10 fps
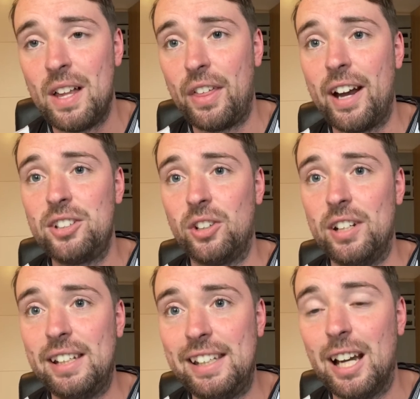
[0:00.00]
that is going
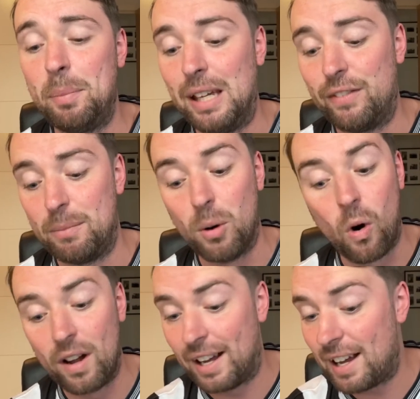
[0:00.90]
to heat up even
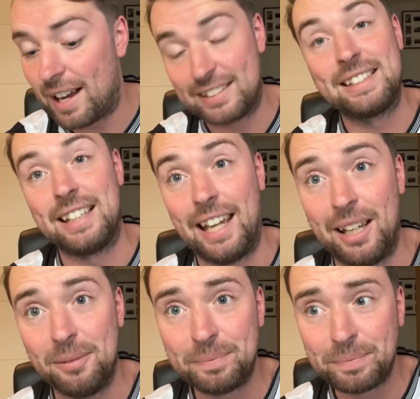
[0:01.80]
more. And as I say,